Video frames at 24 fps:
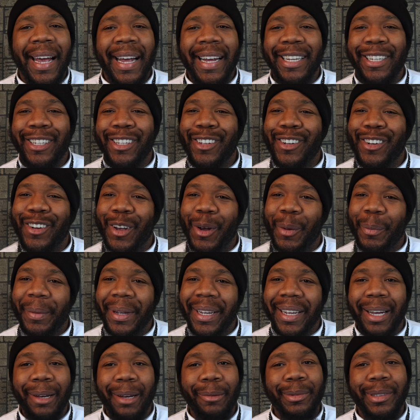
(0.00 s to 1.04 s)
And you know
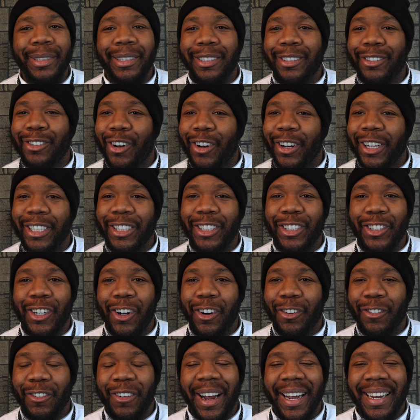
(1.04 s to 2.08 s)
me, I'm just talking
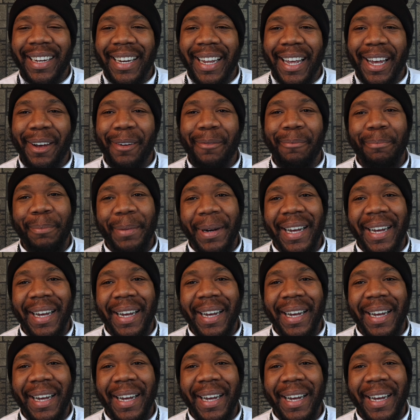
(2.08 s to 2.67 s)
junk right now.